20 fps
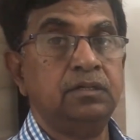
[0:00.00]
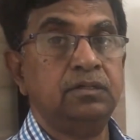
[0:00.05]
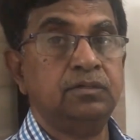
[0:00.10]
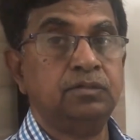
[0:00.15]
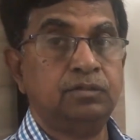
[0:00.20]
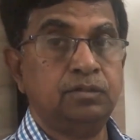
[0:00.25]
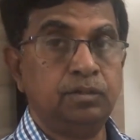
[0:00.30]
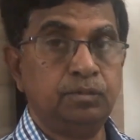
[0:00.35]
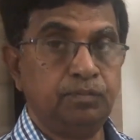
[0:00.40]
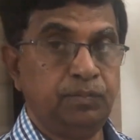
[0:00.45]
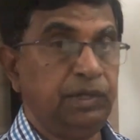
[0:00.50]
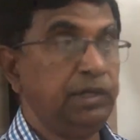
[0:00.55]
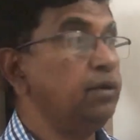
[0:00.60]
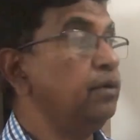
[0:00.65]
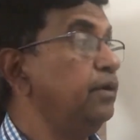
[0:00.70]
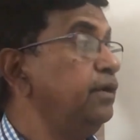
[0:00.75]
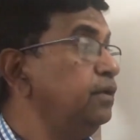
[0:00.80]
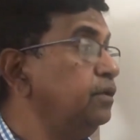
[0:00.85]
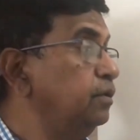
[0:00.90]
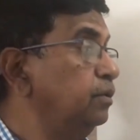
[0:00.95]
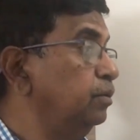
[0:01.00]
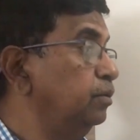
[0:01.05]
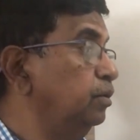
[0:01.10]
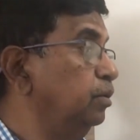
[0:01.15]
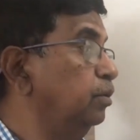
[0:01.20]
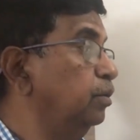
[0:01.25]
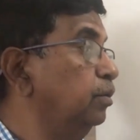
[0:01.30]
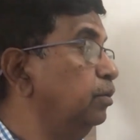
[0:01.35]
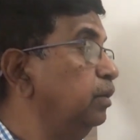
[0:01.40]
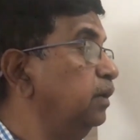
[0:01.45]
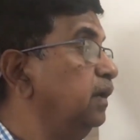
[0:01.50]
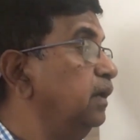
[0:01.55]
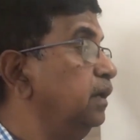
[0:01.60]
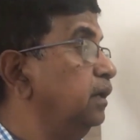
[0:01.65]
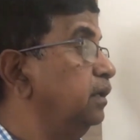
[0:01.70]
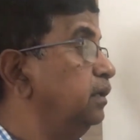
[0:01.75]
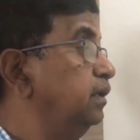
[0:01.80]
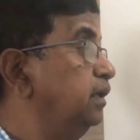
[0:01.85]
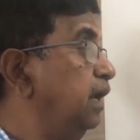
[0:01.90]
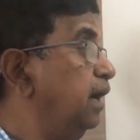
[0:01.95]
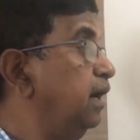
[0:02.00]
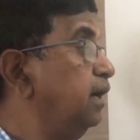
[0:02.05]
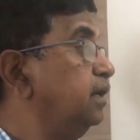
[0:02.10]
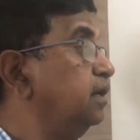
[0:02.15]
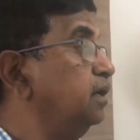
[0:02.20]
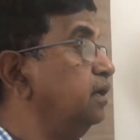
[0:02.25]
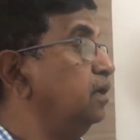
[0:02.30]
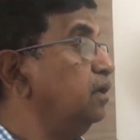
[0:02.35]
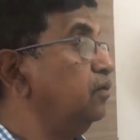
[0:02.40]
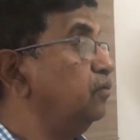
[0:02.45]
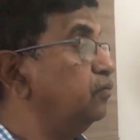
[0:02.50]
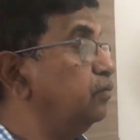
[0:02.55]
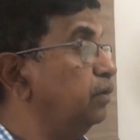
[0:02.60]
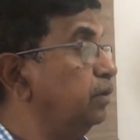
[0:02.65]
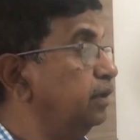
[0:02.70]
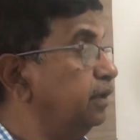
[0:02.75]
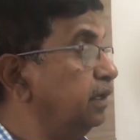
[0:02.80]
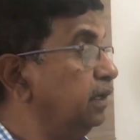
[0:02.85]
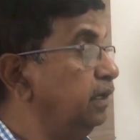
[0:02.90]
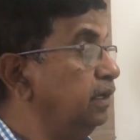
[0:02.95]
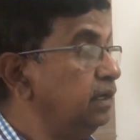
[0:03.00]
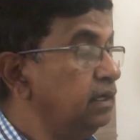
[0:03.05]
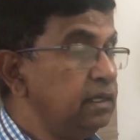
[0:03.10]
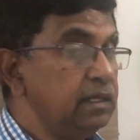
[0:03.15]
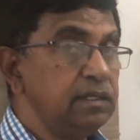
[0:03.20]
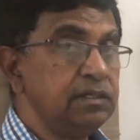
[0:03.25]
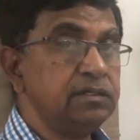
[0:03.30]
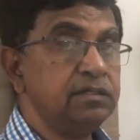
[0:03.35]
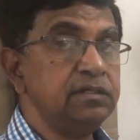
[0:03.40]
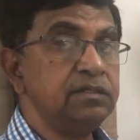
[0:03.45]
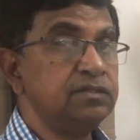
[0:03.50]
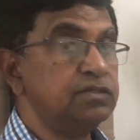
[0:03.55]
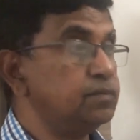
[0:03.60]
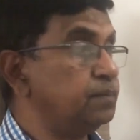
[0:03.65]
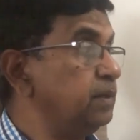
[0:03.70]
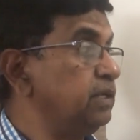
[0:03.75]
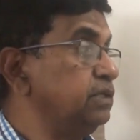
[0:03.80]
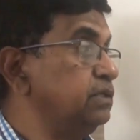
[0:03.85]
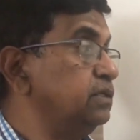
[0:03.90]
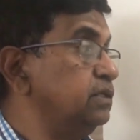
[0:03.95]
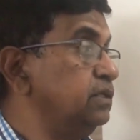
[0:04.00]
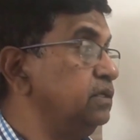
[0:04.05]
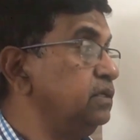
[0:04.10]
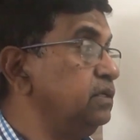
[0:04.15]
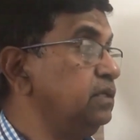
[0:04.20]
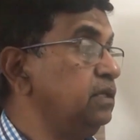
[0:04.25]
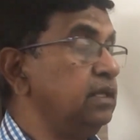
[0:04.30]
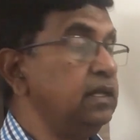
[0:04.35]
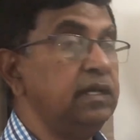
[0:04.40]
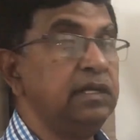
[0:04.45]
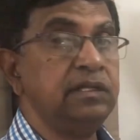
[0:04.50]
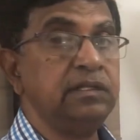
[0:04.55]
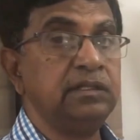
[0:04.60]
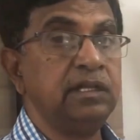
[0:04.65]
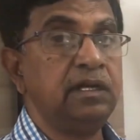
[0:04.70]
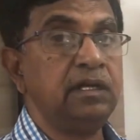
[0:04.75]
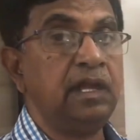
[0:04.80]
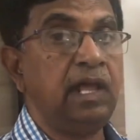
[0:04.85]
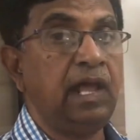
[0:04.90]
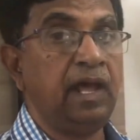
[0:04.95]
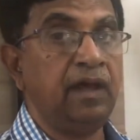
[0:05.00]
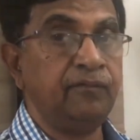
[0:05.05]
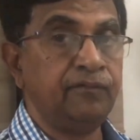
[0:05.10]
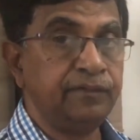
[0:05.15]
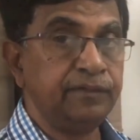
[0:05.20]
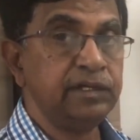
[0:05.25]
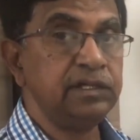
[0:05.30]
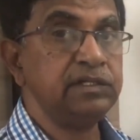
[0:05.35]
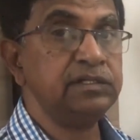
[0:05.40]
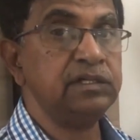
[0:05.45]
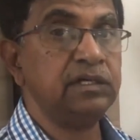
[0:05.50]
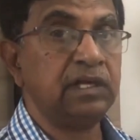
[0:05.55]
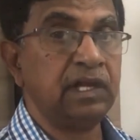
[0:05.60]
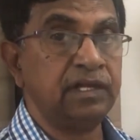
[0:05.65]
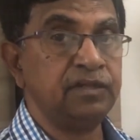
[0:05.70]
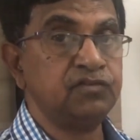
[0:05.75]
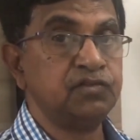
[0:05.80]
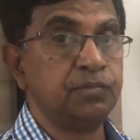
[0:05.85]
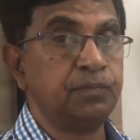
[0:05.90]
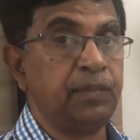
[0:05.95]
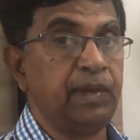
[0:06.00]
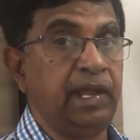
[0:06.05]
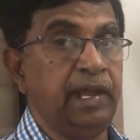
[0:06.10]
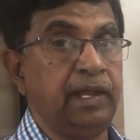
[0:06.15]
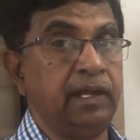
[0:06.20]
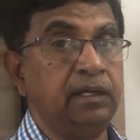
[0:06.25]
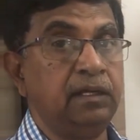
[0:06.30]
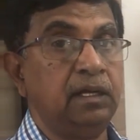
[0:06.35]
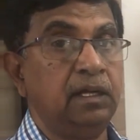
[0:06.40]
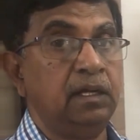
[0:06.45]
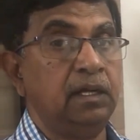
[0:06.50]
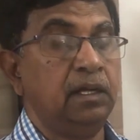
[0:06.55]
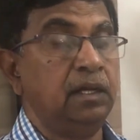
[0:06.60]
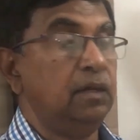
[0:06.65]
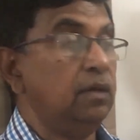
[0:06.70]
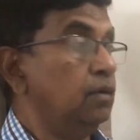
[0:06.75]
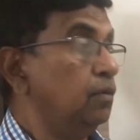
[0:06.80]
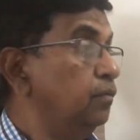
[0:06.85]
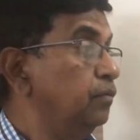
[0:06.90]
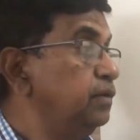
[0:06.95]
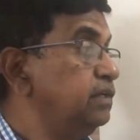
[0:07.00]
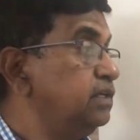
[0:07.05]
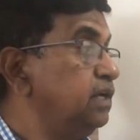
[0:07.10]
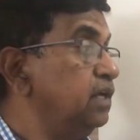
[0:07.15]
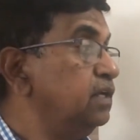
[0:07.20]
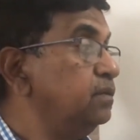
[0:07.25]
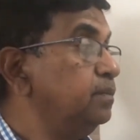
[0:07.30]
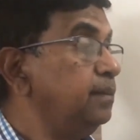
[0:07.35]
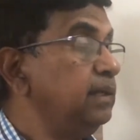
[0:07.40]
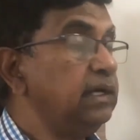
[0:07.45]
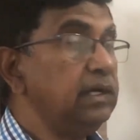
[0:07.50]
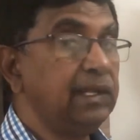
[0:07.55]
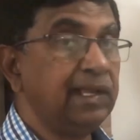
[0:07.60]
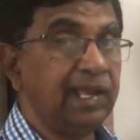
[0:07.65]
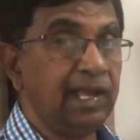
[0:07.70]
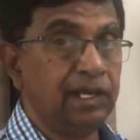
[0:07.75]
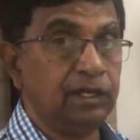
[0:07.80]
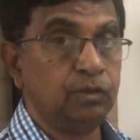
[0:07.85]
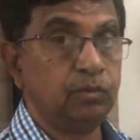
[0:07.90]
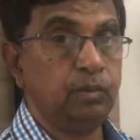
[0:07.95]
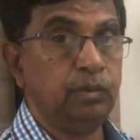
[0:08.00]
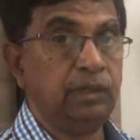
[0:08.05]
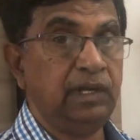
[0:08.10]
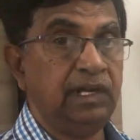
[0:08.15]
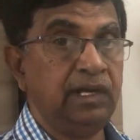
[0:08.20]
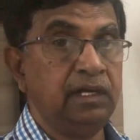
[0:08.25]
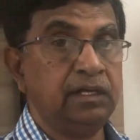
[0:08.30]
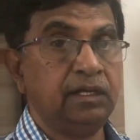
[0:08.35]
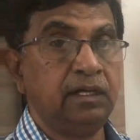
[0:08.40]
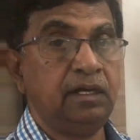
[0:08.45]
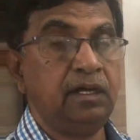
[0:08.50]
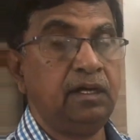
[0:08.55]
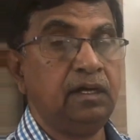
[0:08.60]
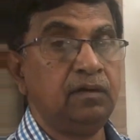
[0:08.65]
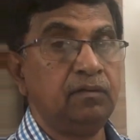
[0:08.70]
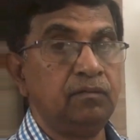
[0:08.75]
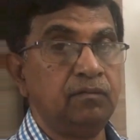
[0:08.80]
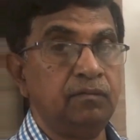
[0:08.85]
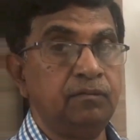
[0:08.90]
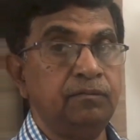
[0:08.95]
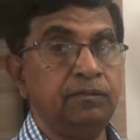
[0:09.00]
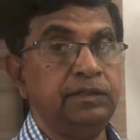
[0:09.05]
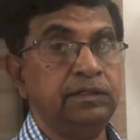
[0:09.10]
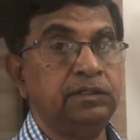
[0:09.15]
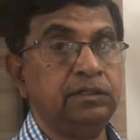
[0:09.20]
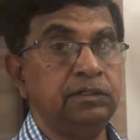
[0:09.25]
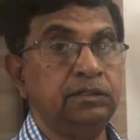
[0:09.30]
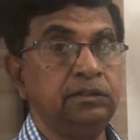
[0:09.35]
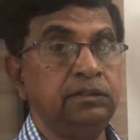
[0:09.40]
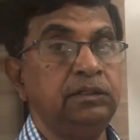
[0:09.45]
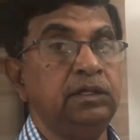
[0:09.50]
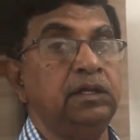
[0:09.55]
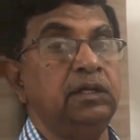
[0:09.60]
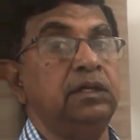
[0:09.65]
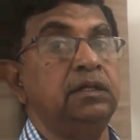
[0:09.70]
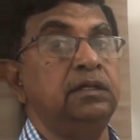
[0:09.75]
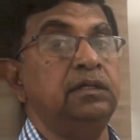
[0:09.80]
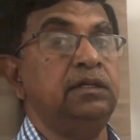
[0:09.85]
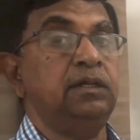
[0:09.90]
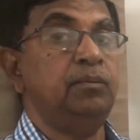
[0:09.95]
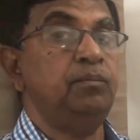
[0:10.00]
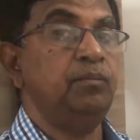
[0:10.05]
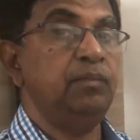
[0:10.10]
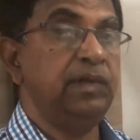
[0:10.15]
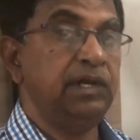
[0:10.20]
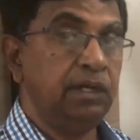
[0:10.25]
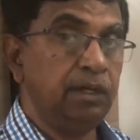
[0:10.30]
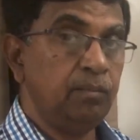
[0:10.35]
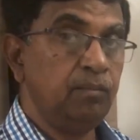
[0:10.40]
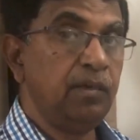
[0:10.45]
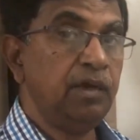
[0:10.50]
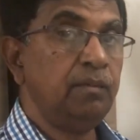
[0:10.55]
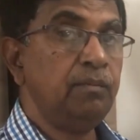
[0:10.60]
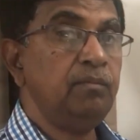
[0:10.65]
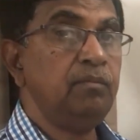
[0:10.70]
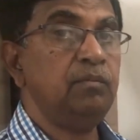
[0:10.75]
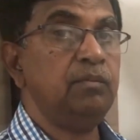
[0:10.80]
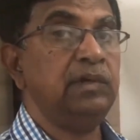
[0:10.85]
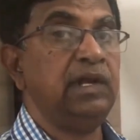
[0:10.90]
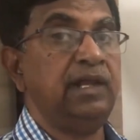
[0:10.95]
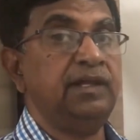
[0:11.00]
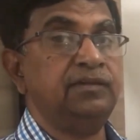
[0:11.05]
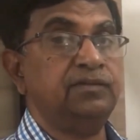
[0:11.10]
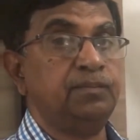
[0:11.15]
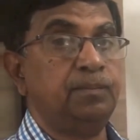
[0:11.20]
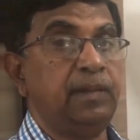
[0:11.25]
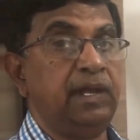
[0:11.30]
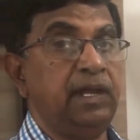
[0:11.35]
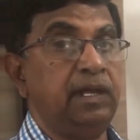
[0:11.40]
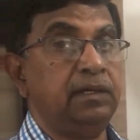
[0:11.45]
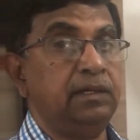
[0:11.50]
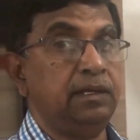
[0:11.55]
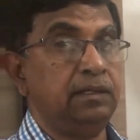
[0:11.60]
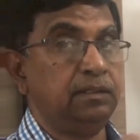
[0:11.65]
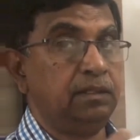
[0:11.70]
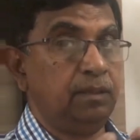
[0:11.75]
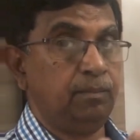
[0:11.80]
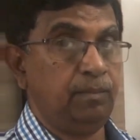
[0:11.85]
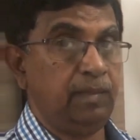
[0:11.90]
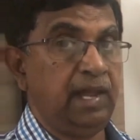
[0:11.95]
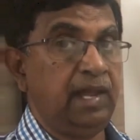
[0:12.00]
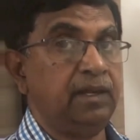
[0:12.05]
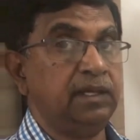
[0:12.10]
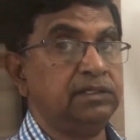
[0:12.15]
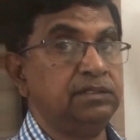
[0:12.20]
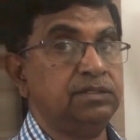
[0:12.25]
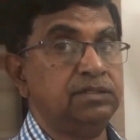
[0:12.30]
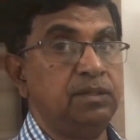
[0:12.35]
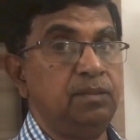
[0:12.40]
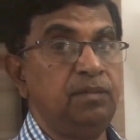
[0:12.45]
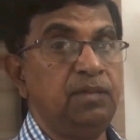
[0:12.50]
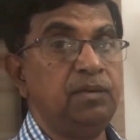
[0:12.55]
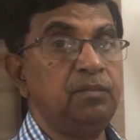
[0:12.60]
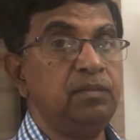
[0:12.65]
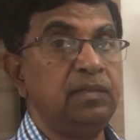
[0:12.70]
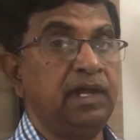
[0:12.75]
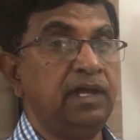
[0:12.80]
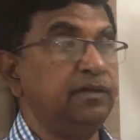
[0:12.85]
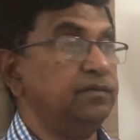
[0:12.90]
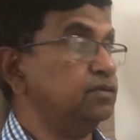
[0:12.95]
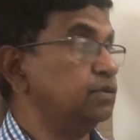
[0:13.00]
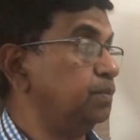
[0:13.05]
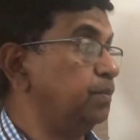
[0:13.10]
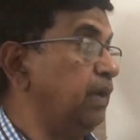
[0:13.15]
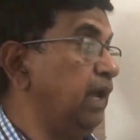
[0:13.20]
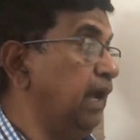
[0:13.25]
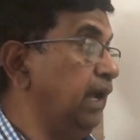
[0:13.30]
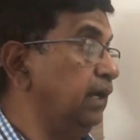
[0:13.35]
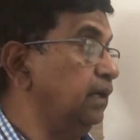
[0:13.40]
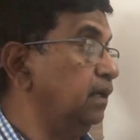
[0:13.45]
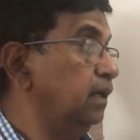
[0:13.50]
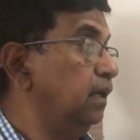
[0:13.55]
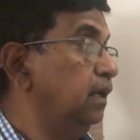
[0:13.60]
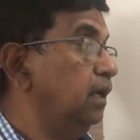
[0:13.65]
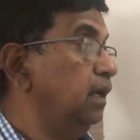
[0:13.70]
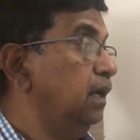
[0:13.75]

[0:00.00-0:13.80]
So because you know that for each species there is an average lifespan which has been calculated with the minimum lifespan and the maximum lifespan,